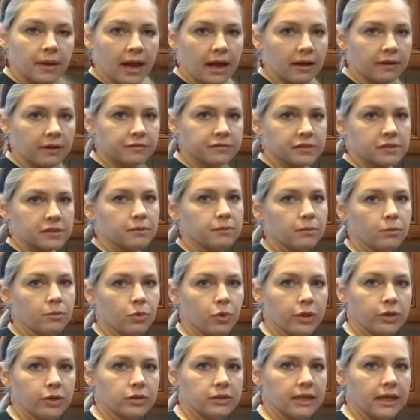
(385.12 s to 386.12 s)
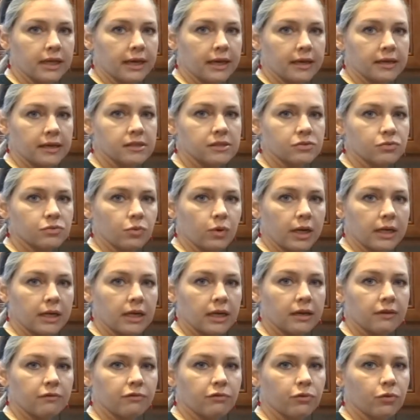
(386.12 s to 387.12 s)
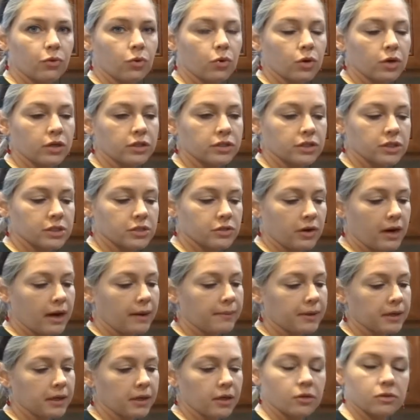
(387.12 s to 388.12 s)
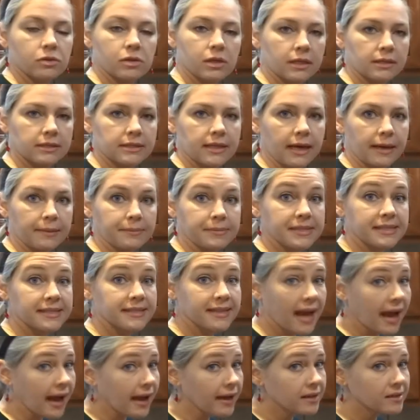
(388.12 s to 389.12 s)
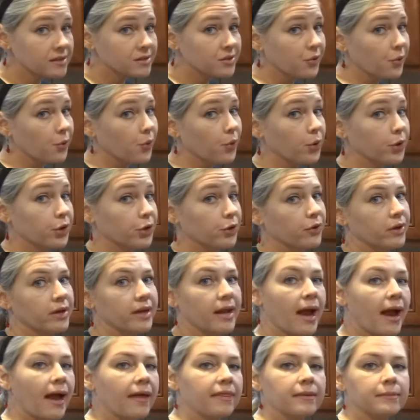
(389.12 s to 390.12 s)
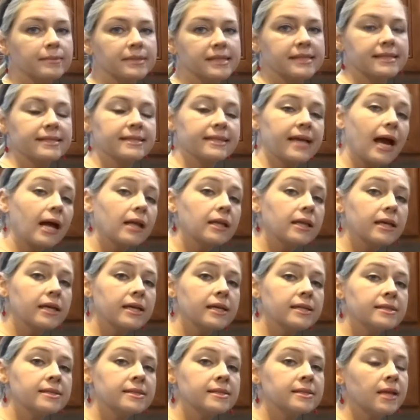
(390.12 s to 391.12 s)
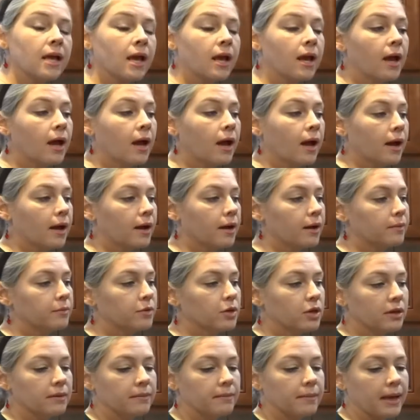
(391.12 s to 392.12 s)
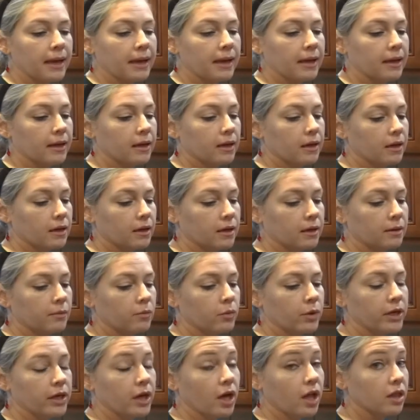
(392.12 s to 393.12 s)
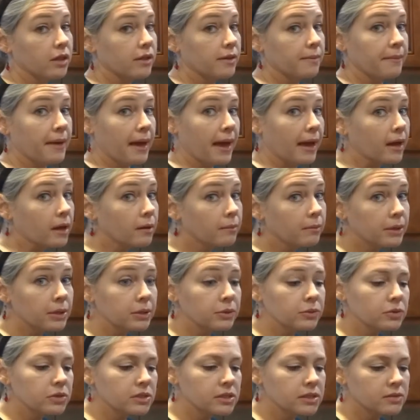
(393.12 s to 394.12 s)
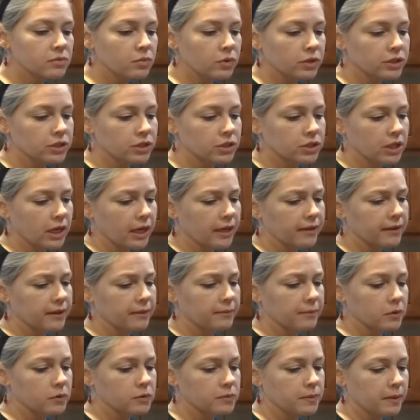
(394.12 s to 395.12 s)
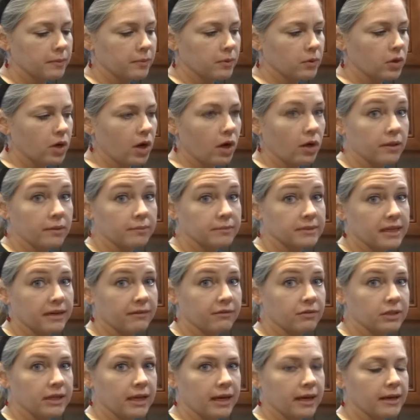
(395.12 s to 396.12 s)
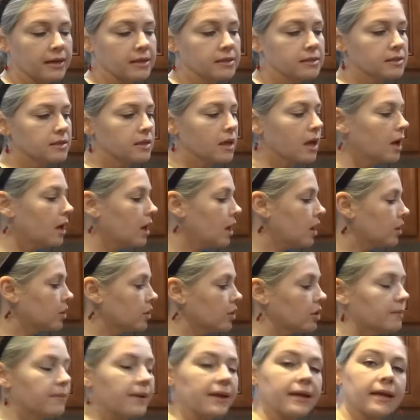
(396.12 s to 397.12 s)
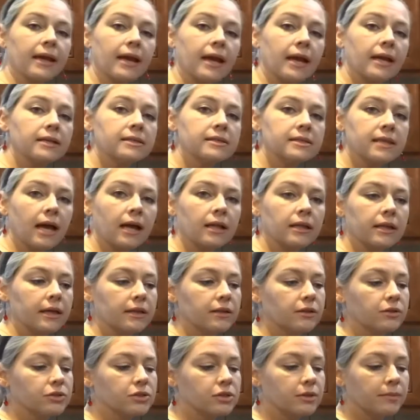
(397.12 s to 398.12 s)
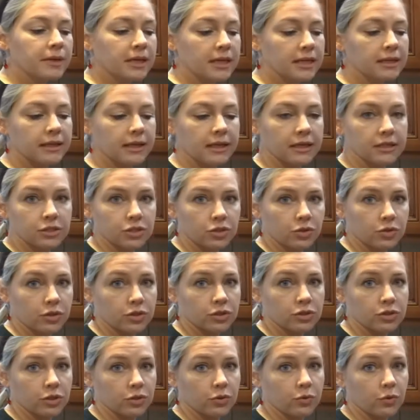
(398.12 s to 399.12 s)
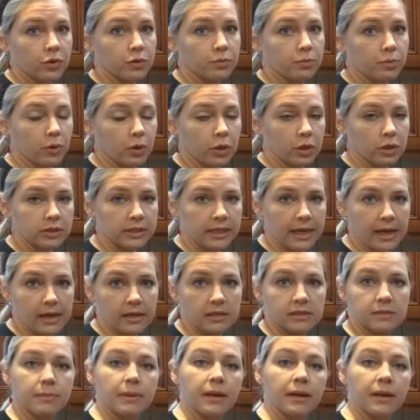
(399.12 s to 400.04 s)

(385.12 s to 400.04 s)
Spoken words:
have some boiled eggs ready for just grab and go type snacks, or you can add them to salads. You can make, we call them egg boats, which I think most people call them deviled eggs. You can make egg salad. There's so many things you can do with boiled eggs.